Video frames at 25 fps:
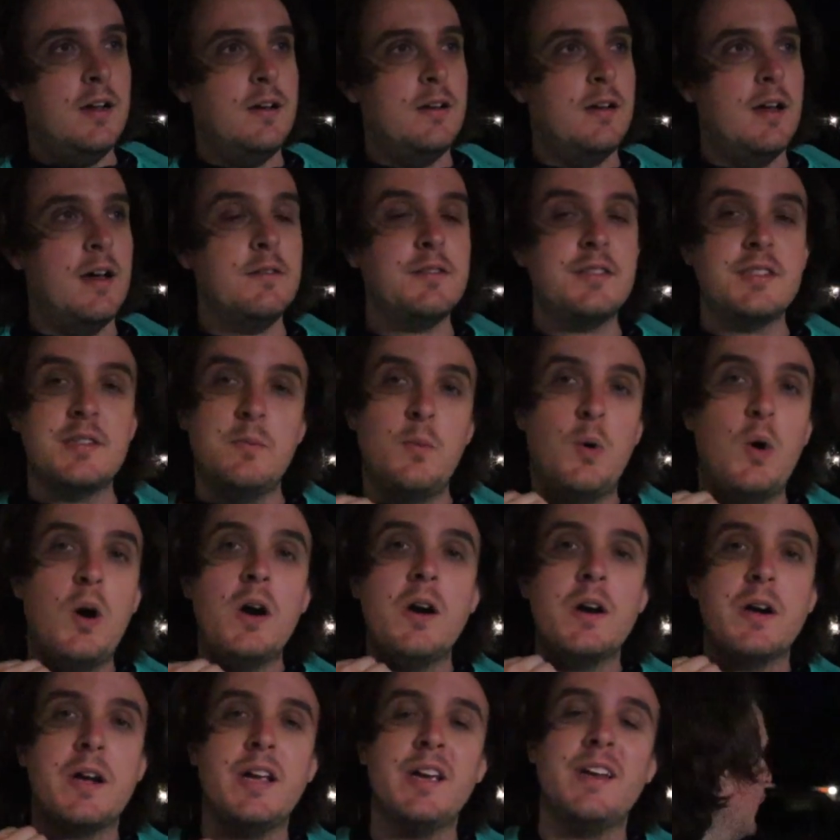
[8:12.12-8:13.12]
That was some
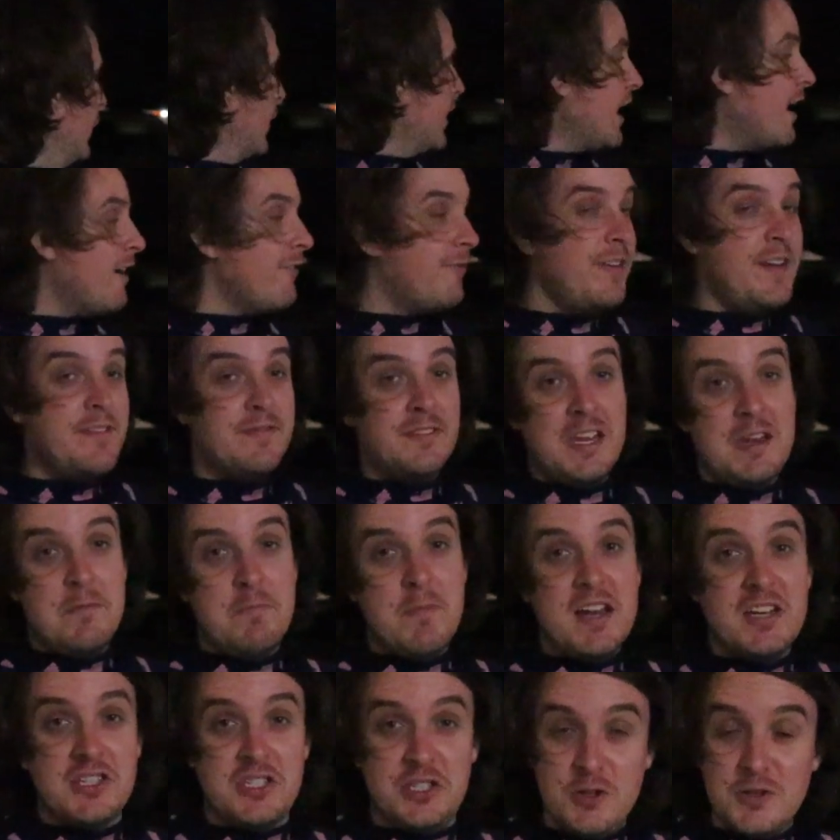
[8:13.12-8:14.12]
work. We got 15
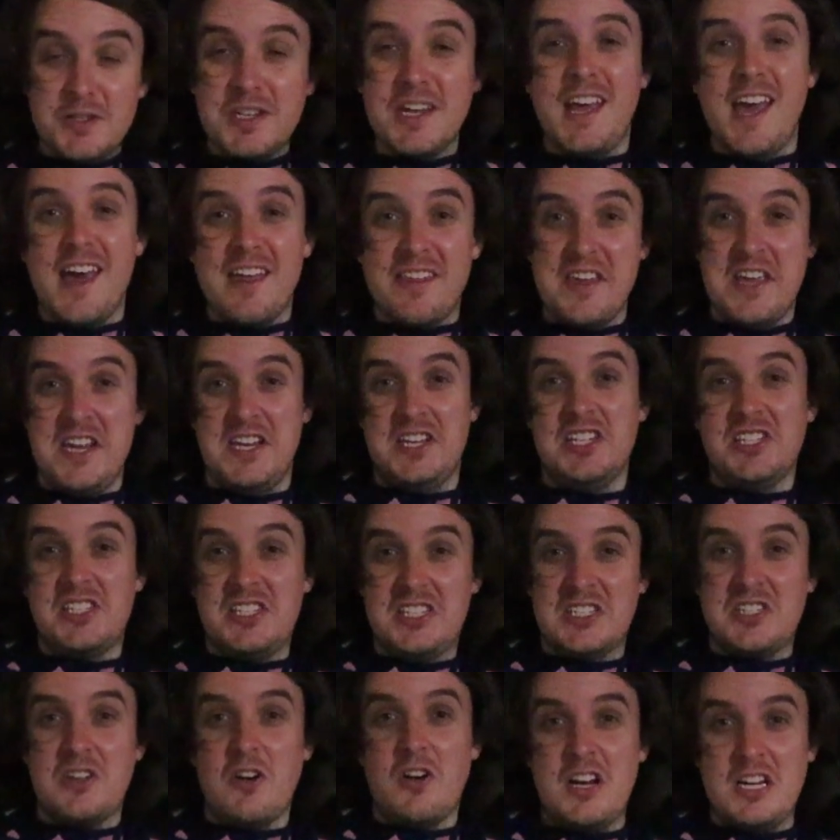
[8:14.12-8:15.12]
minutes. You see that thing just
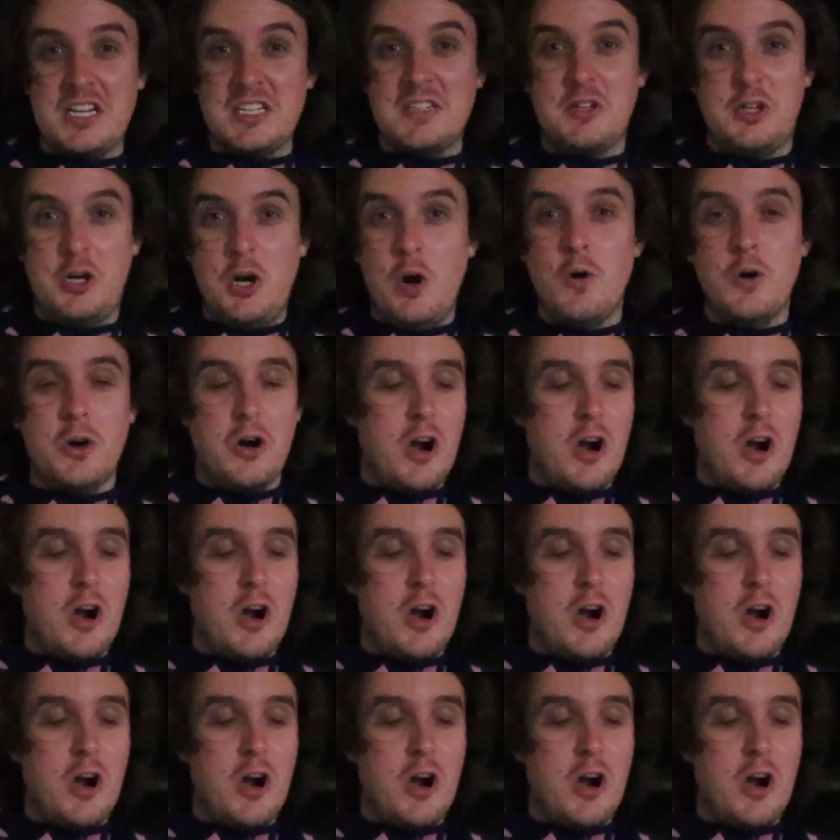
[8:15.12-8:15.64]
started going